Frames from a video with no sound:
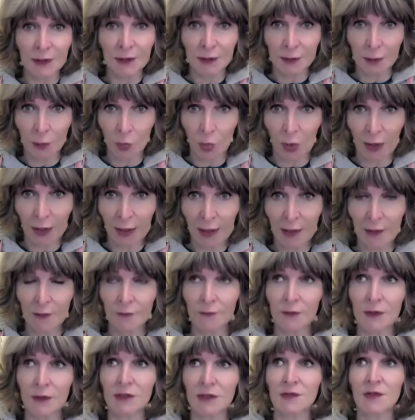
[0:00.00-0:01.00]
in a
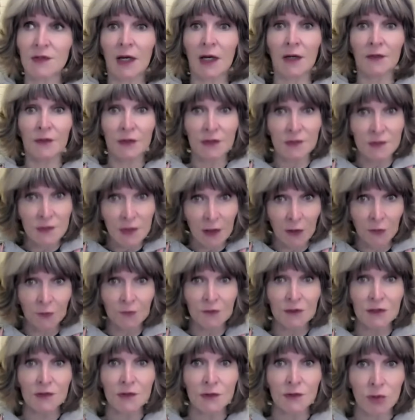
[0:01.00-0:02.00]
way that is either
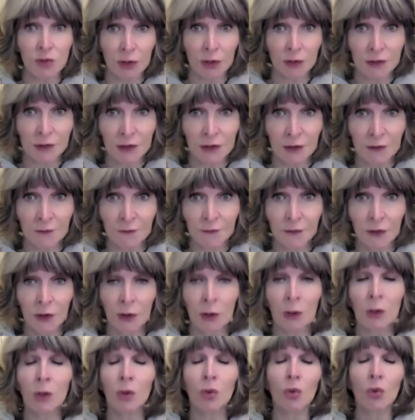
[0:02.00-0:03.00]
self-destructive
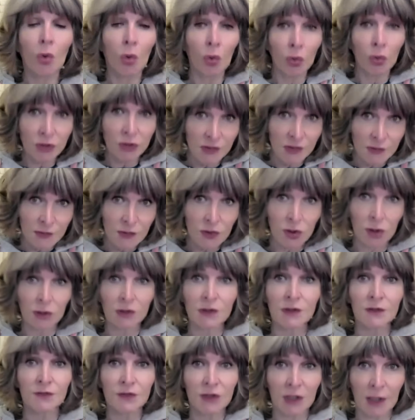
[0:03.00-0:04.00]
or
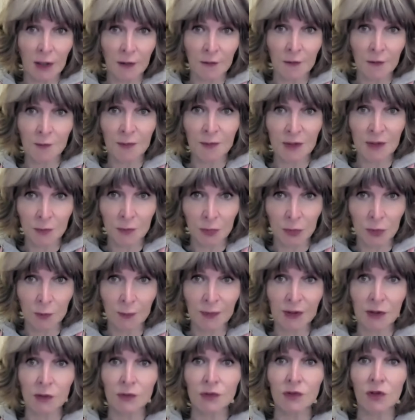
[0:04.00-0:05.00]
destructive to other people.
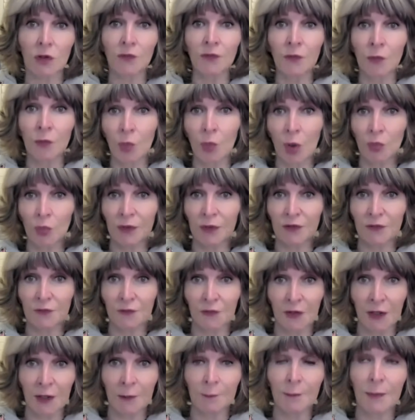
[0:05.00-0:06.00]
Because often what we
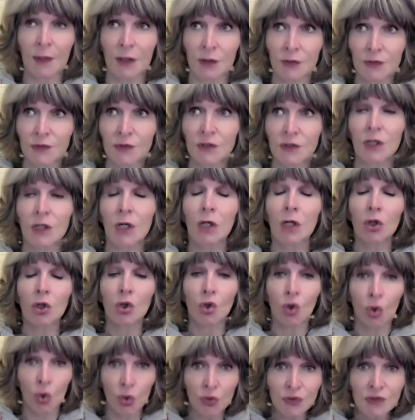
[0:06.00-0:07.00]
fear most
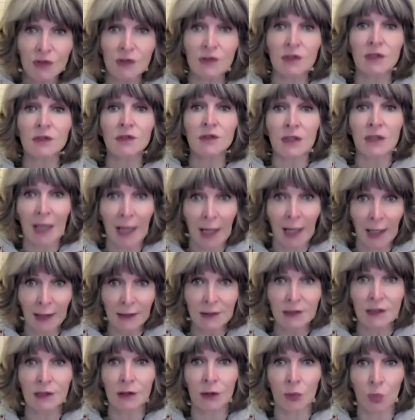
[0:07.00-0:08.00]
causes us to
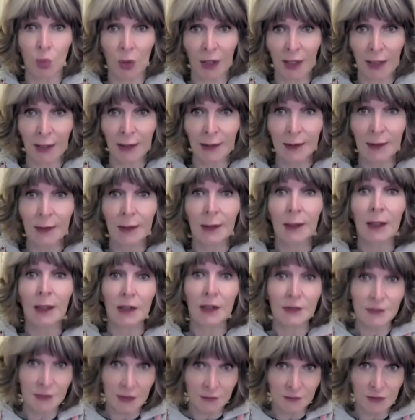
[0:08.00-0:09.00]
act in a way,
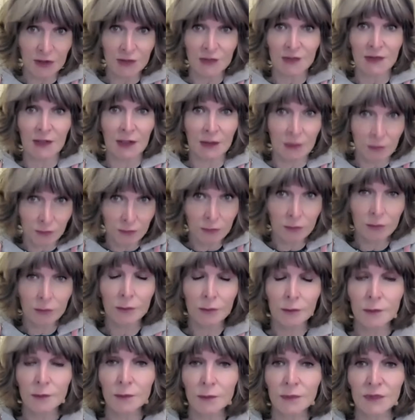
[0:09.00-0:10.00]
as I've just said,
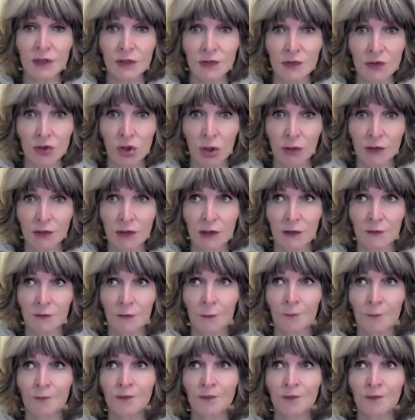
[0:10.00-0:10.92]
destructive.